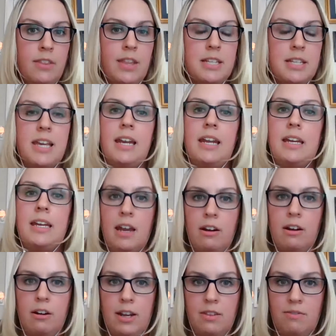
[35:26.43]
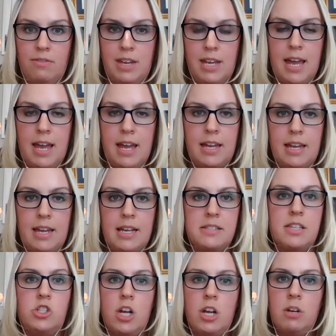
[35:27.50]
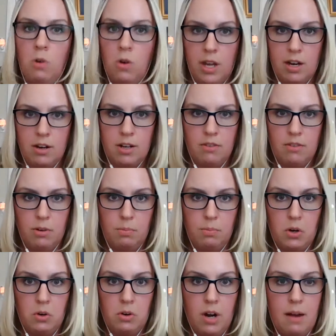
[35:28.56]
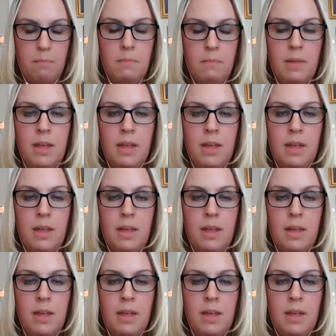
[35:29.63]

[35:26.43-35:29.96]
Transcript: that's getting care at the VA, is the General Caregiver Program.